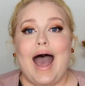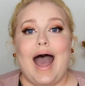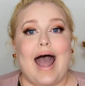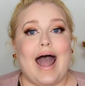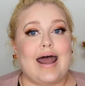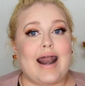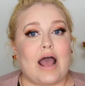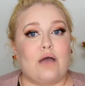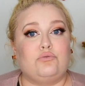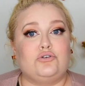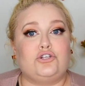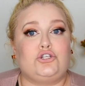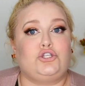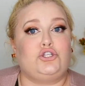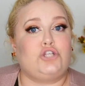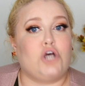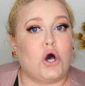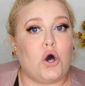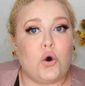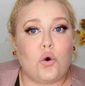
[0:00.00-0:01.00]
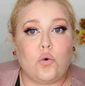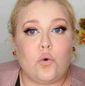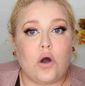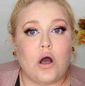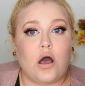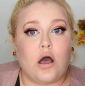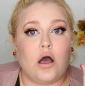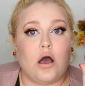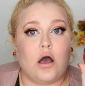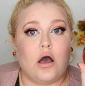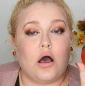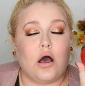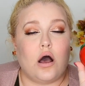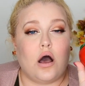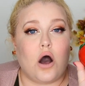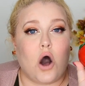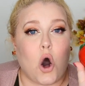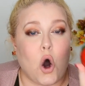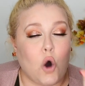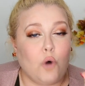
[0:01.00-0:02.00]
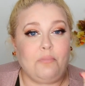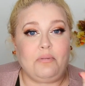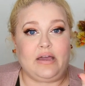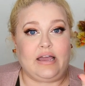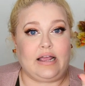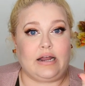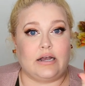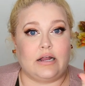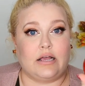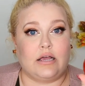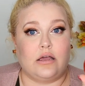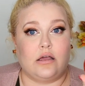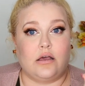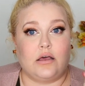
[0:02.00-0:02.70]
and I was so hoping